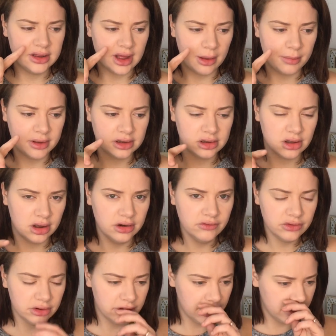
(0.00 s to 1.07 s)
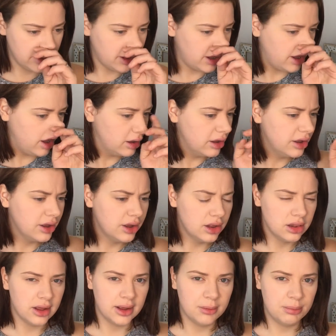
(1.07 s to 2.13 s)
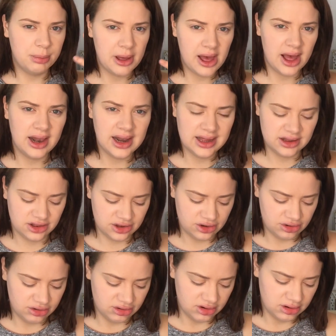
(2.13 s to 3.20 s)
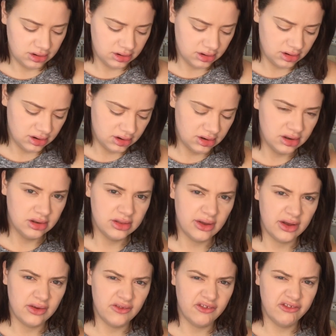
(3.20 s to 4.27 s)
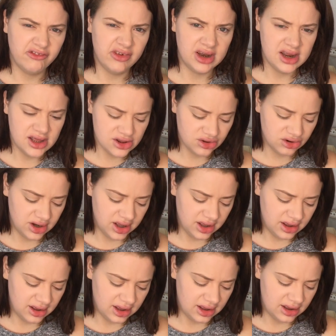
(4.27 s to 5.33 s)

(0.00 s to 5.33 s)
that, but it's kind of got like a pearlescent like finish on it.